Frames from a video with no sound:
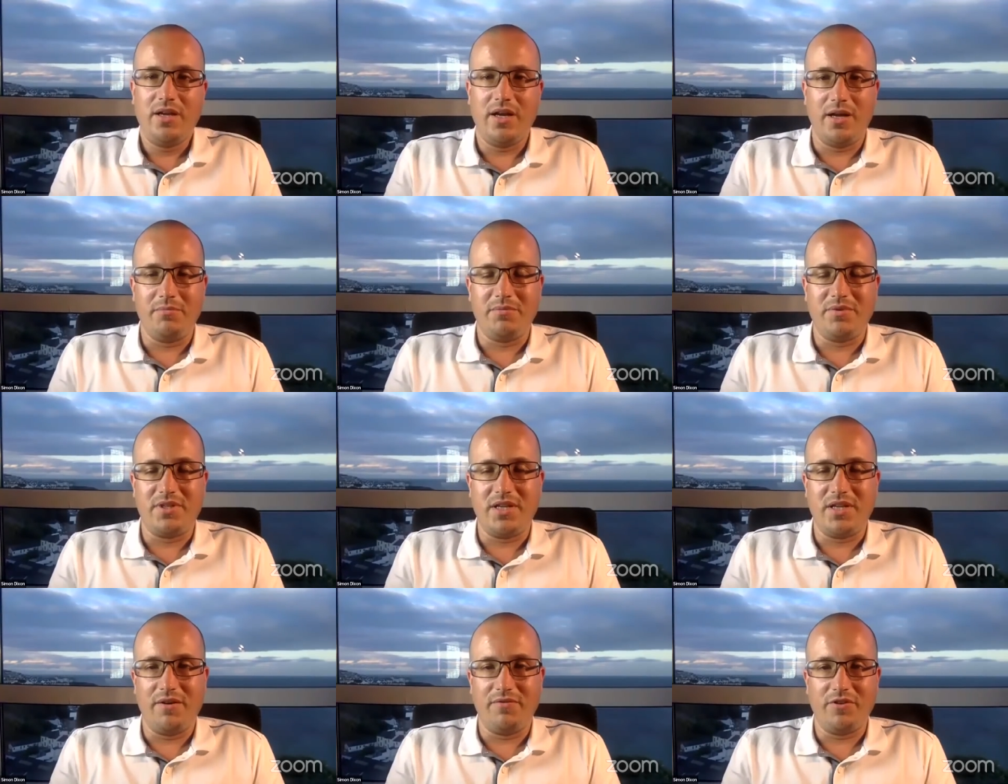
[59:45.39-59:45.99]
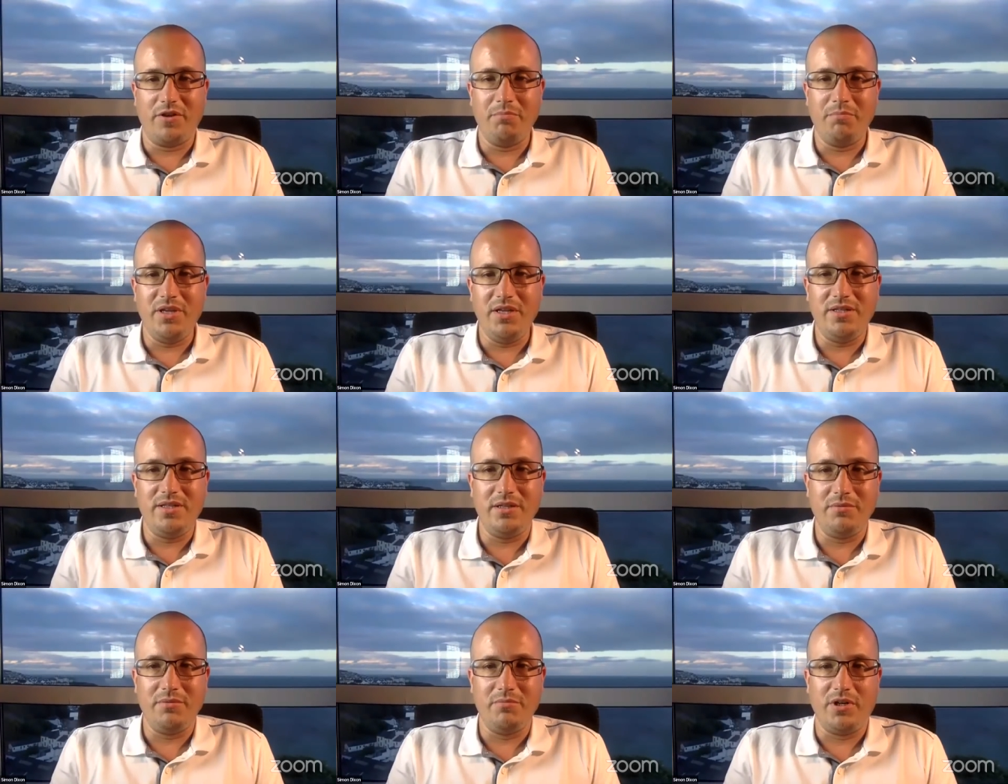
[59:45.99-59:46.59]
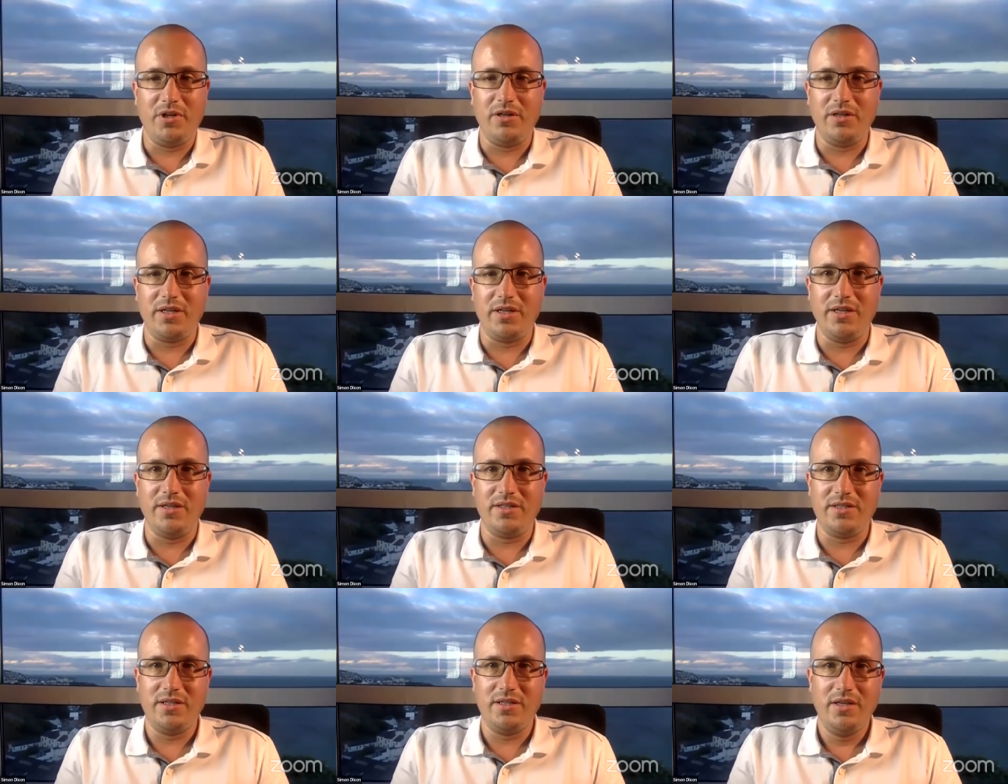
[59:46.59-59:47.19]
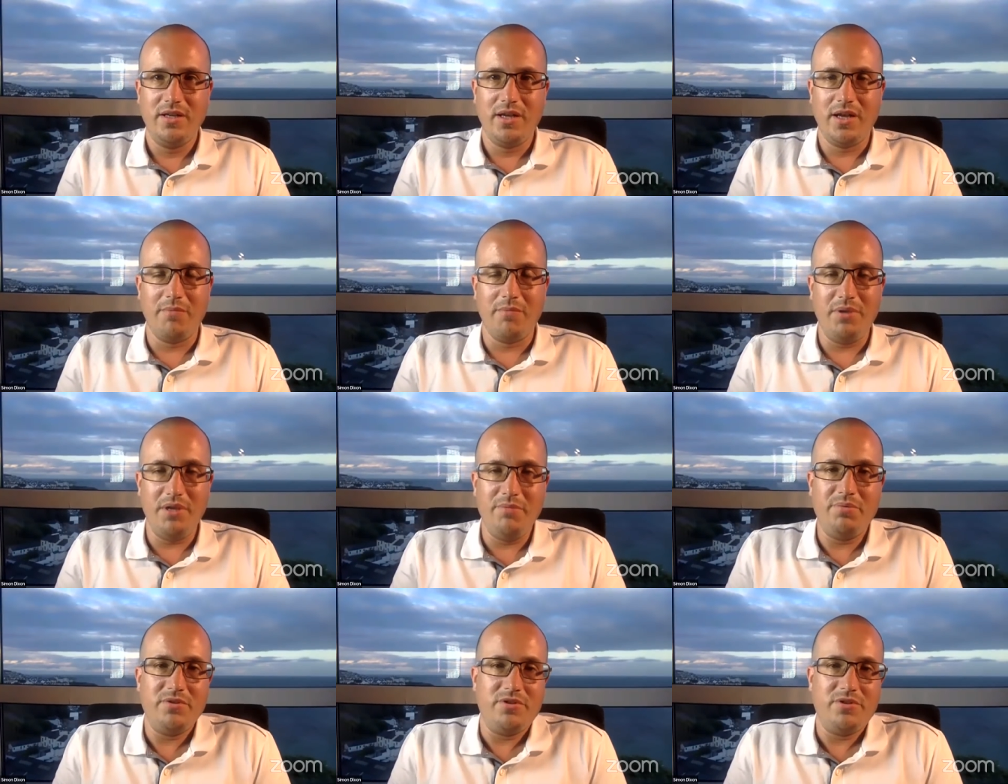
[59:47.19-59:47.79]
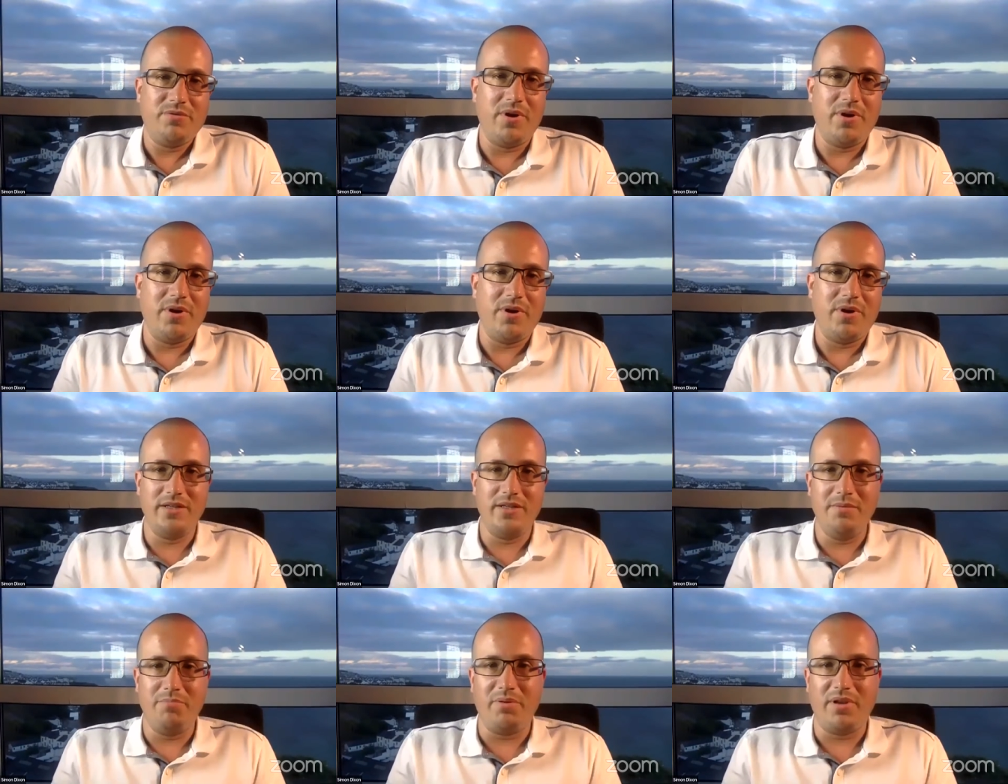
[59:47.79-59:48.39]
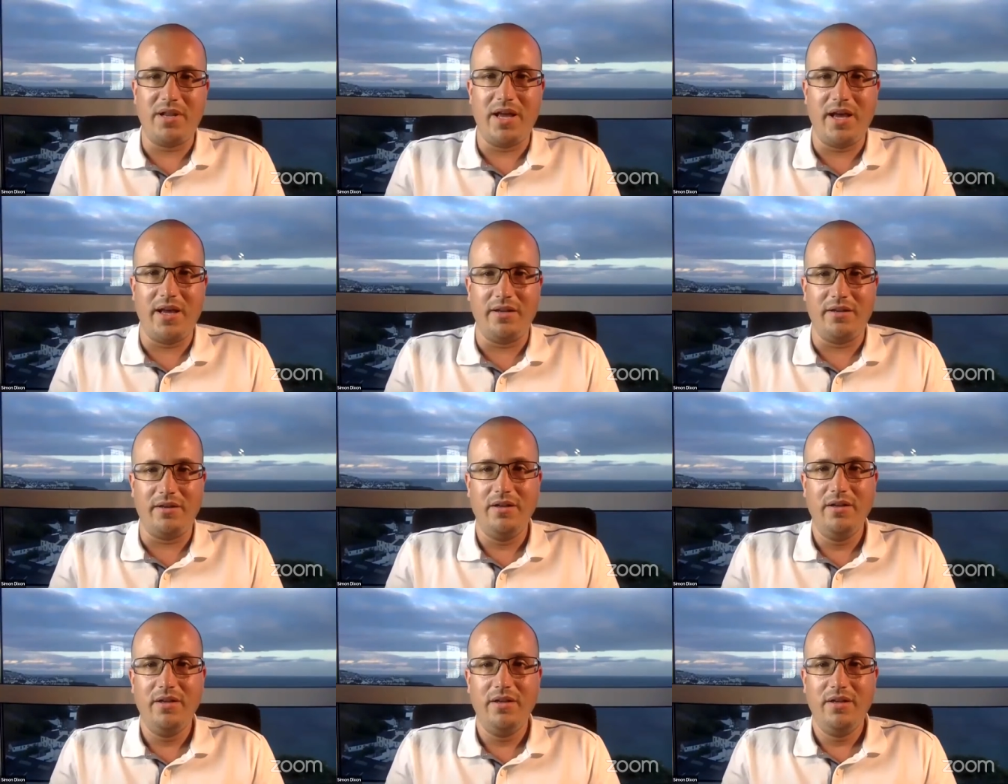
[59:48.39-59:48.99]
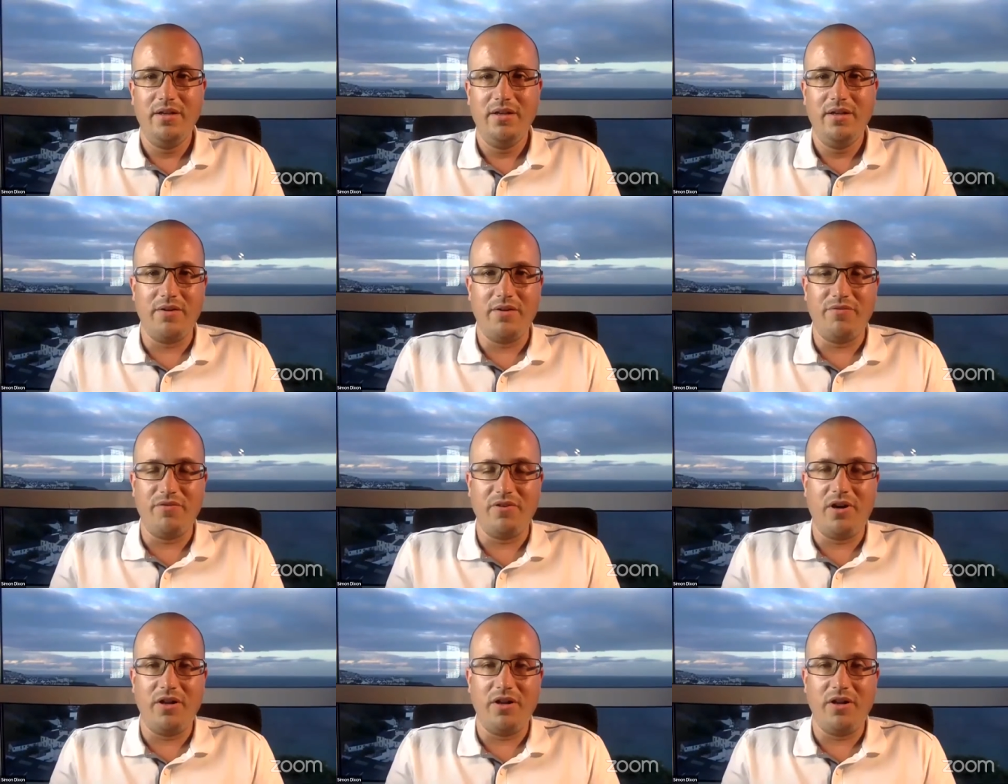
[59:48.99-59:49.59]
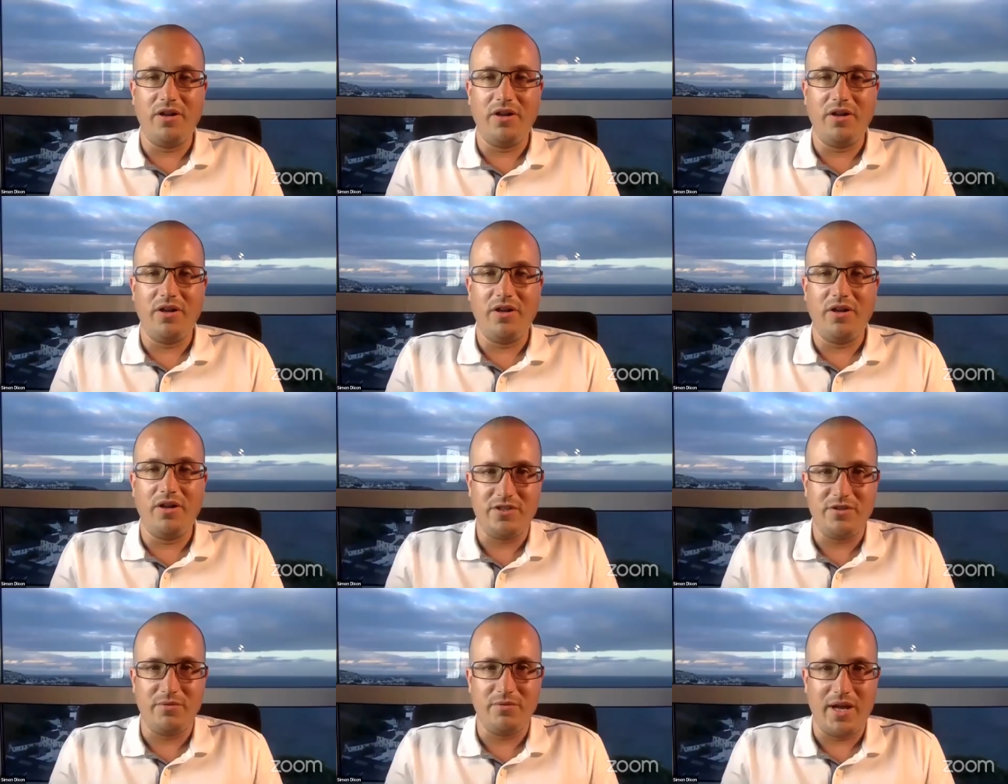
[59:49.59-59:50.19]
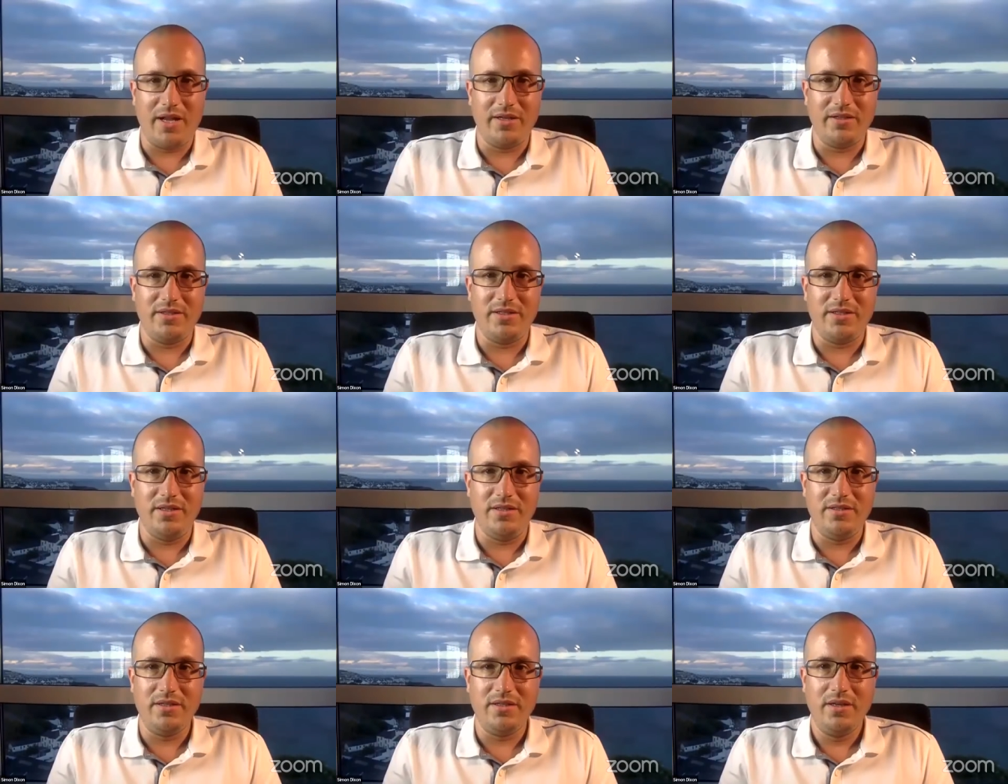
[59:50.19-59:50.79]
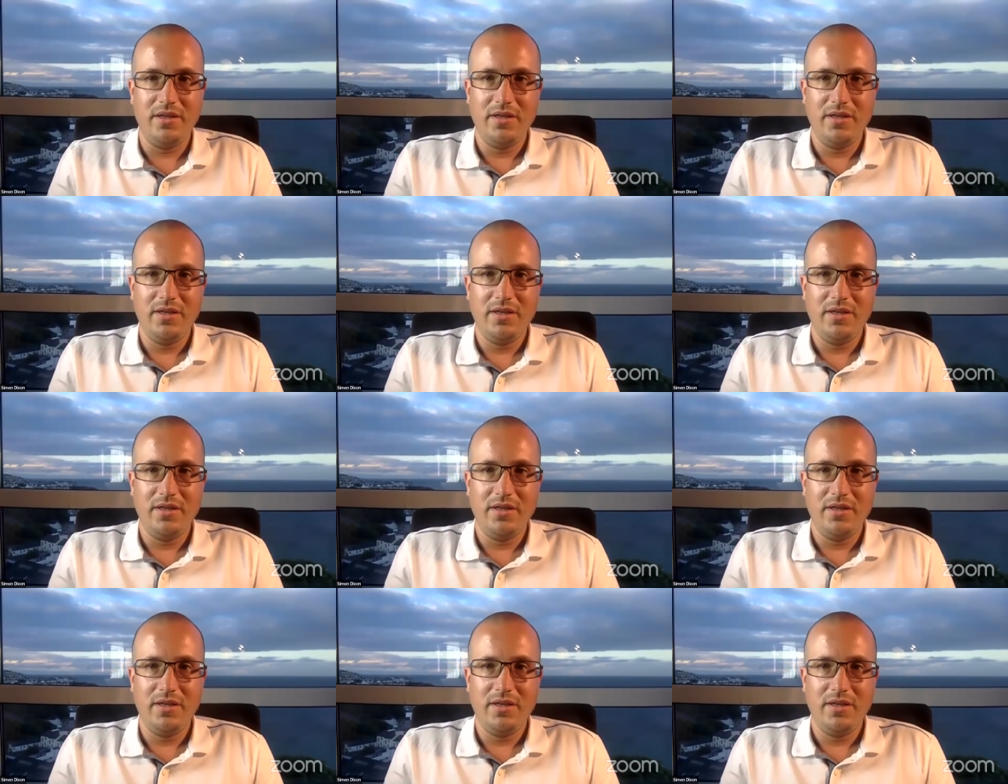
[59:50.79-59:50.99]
to have competing markets and people to actually plan for other eventualities.